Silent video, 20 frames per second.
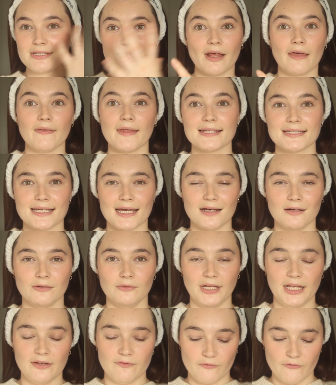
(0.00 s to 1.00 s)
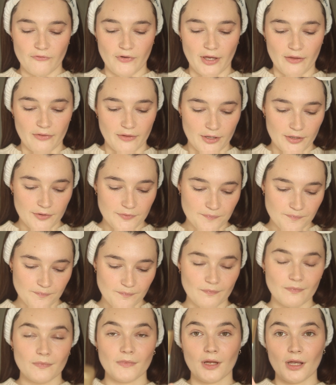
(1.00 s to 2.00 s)
set that down even further,
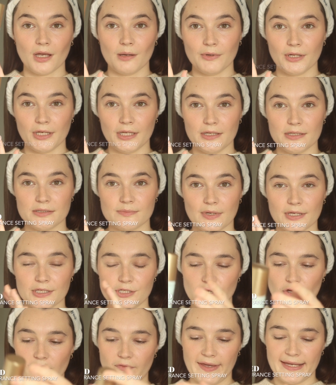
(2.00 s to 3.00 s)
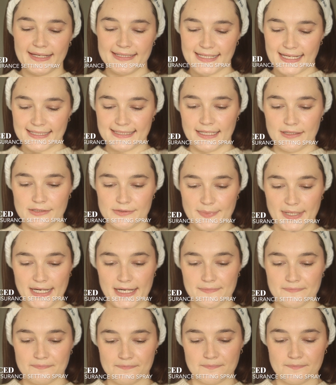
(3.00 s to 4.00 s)
I'm gonna use my Too Faced setting
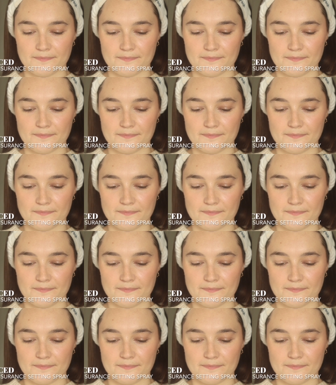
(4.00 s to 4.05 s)
spray.